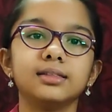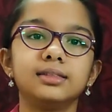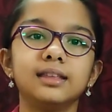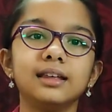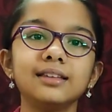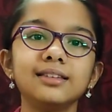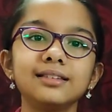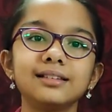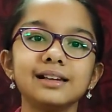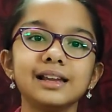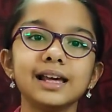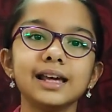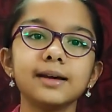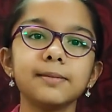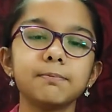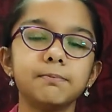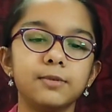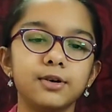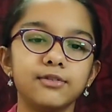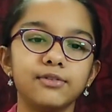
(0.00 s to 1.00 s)
This
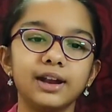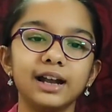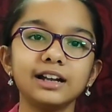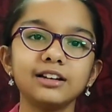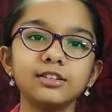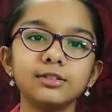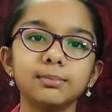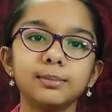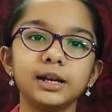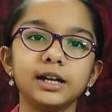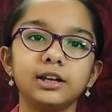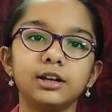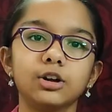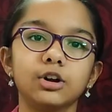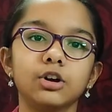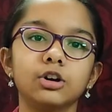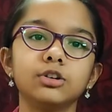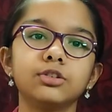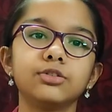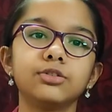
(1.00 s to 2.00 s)
layer prevents
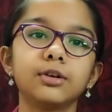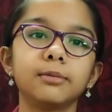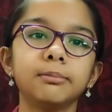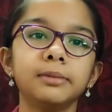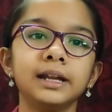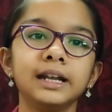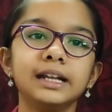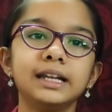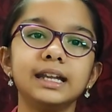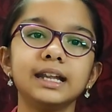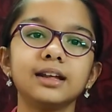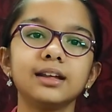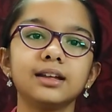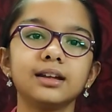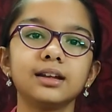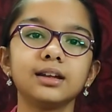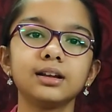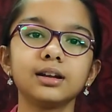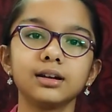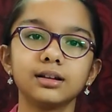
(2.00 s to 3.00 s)
meteors from
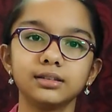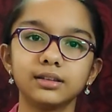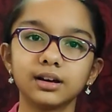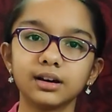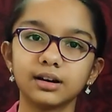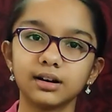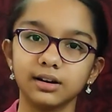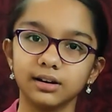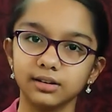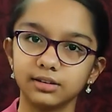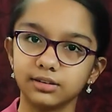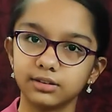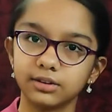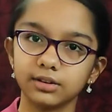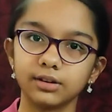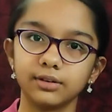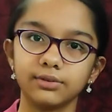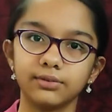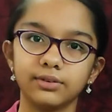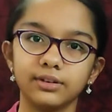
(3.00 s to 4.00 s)
heating the Earth's
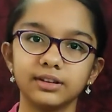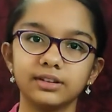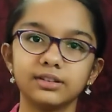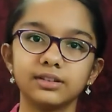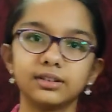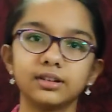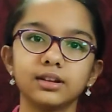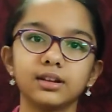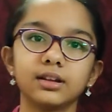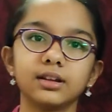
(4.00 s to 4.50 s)
surface.